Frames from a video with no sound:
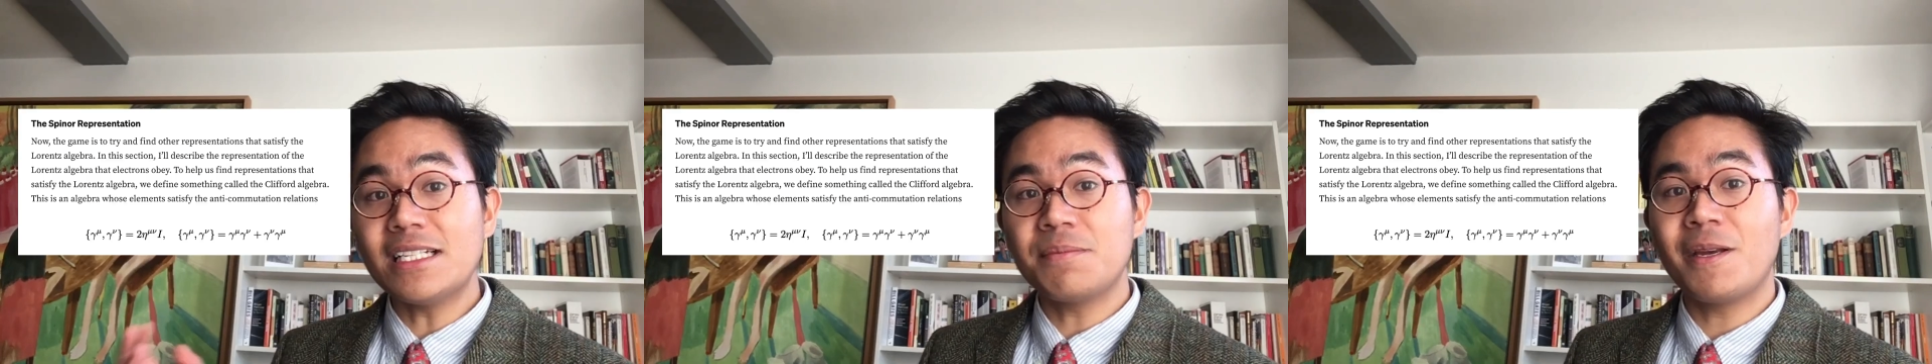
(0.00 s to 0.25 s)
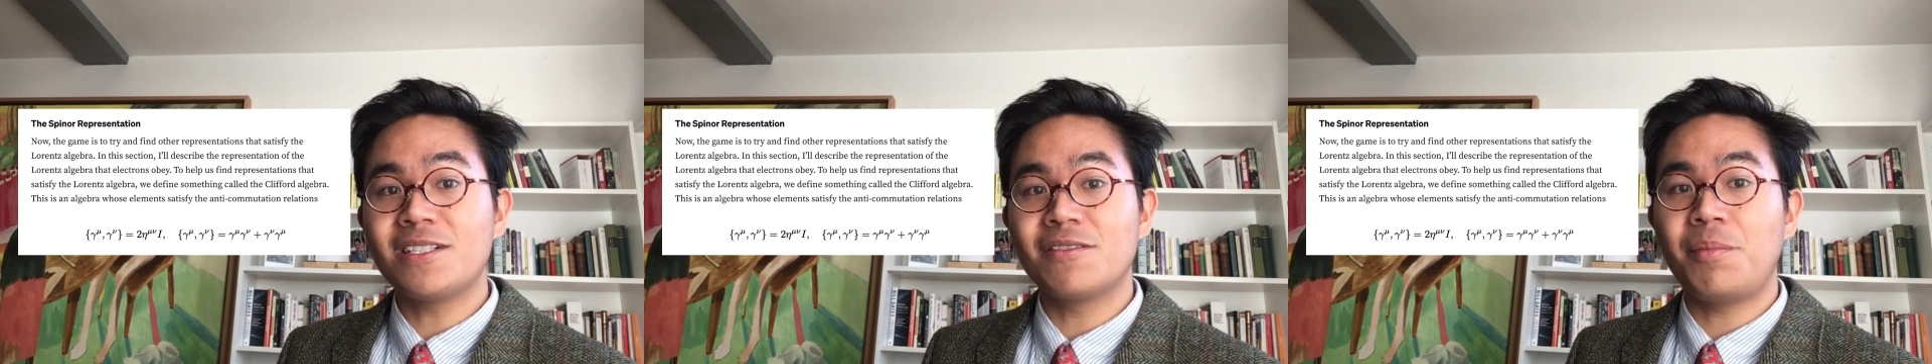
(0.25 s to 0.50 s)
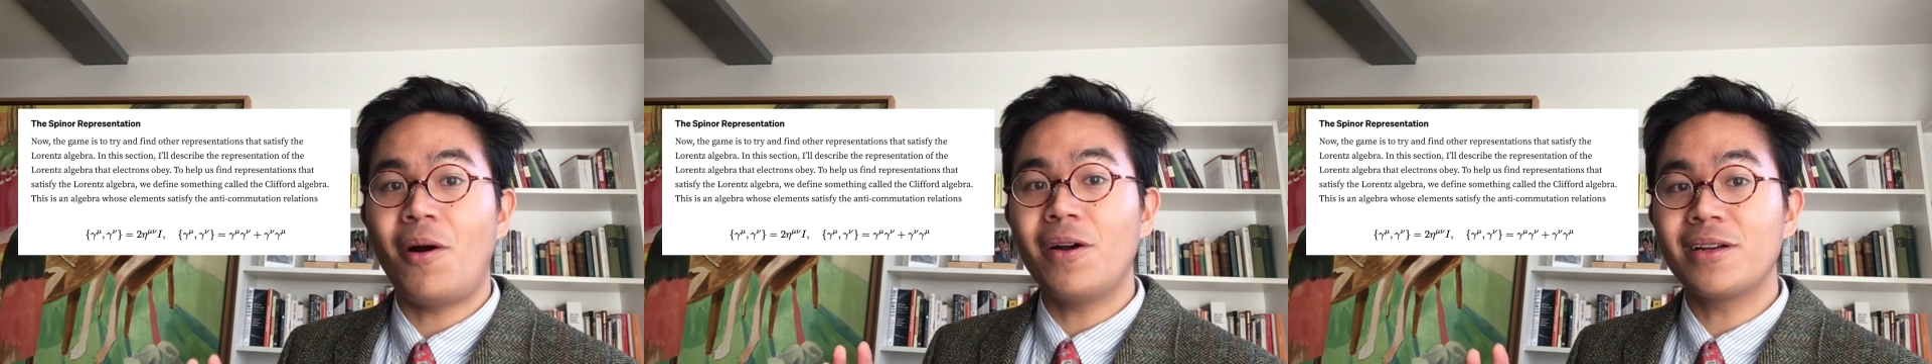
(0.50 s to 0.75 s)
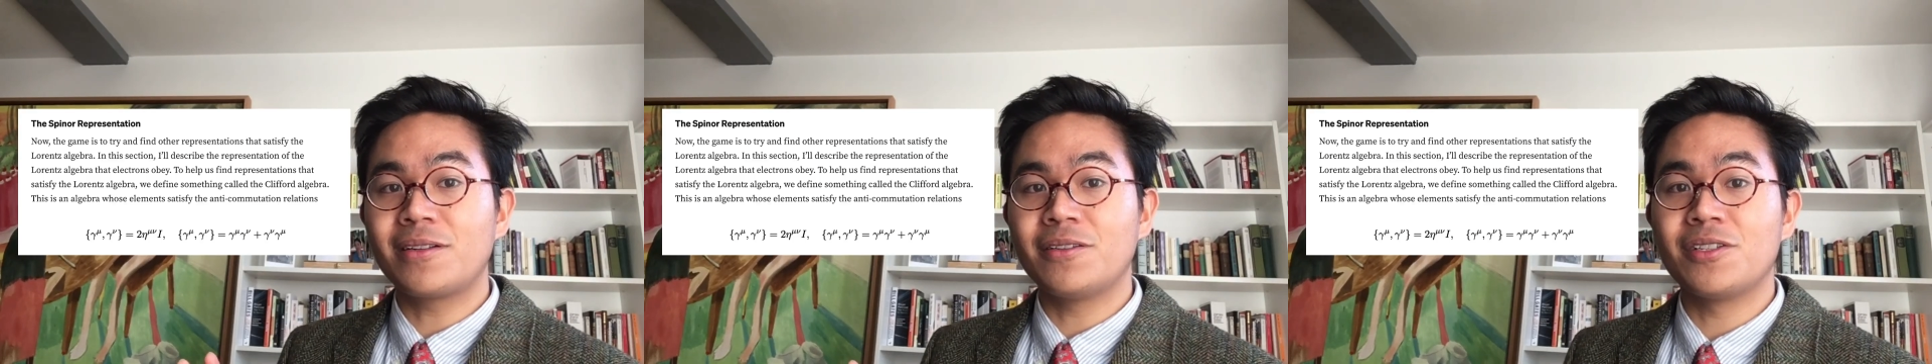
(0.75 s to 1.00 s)
space of
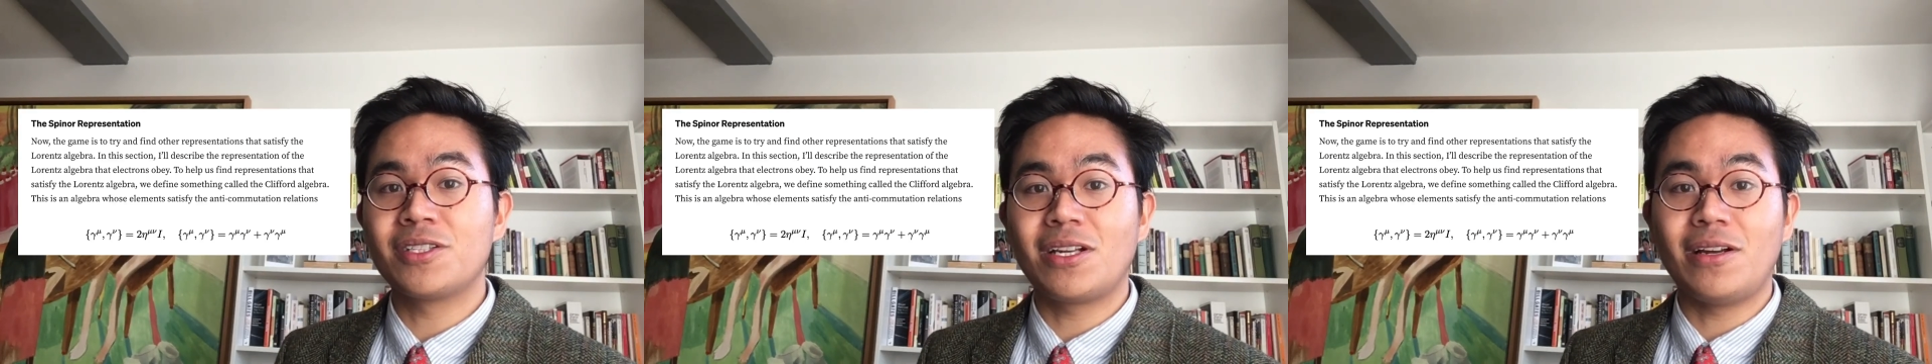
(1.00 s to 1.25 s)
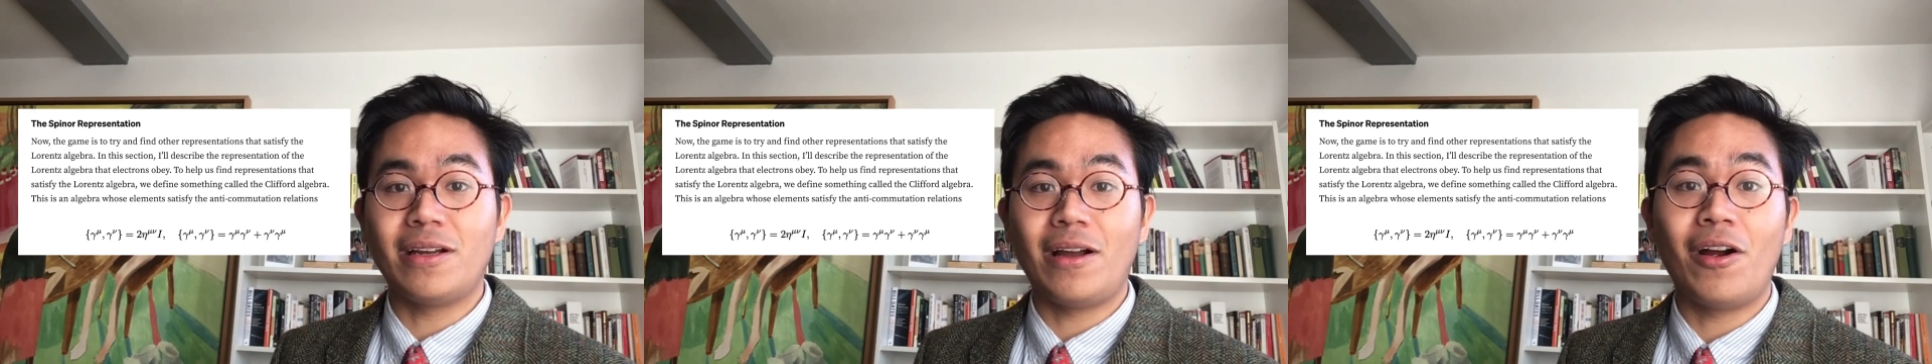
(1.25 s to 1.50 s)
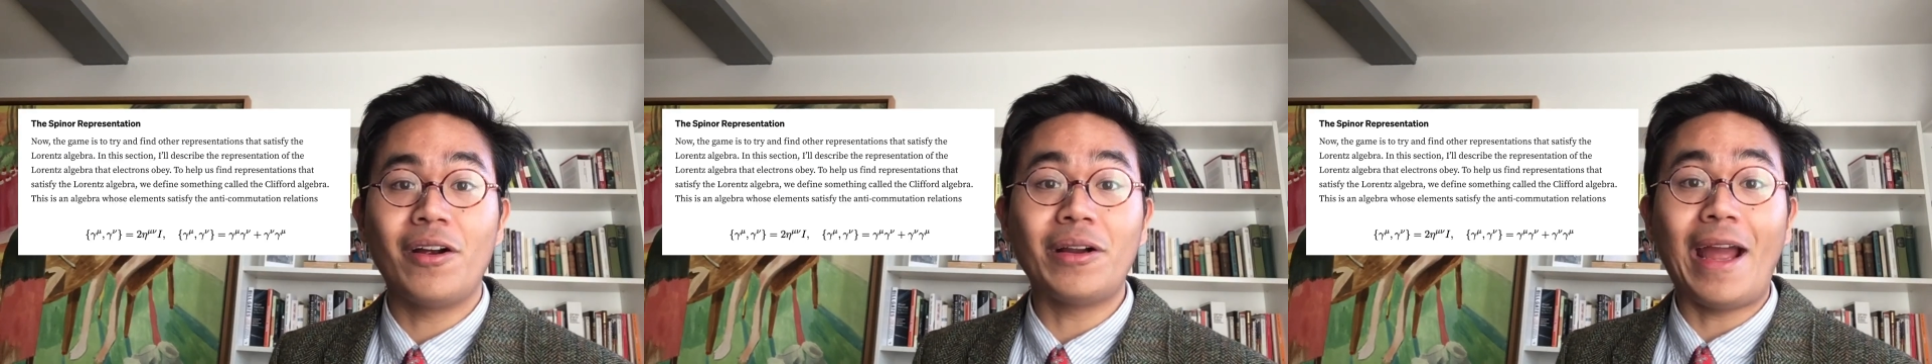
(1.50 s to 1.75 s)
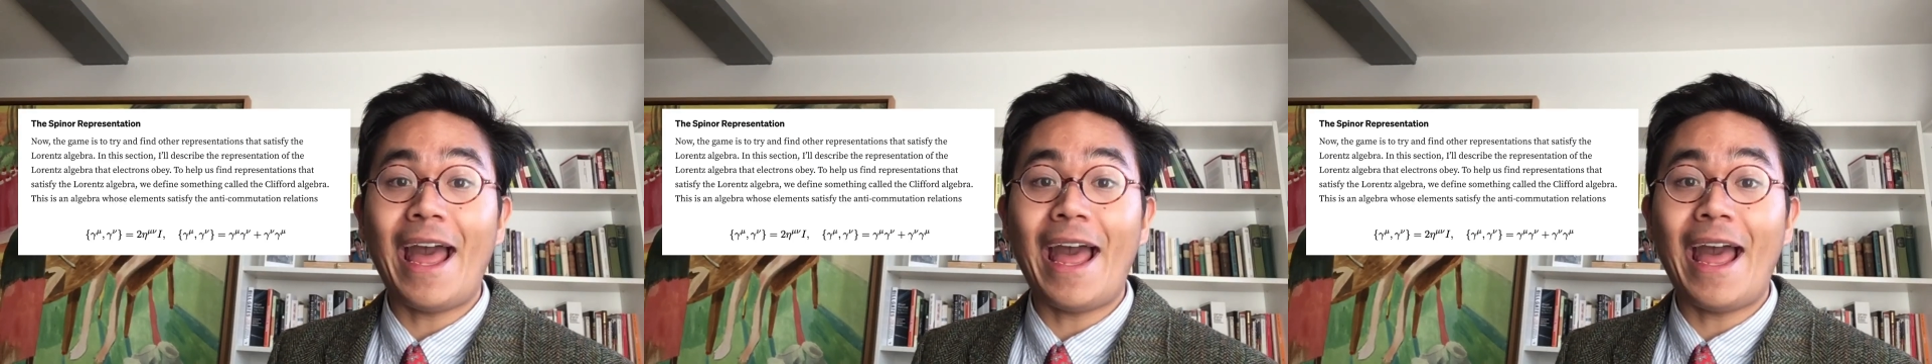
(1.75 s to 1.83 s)
particles are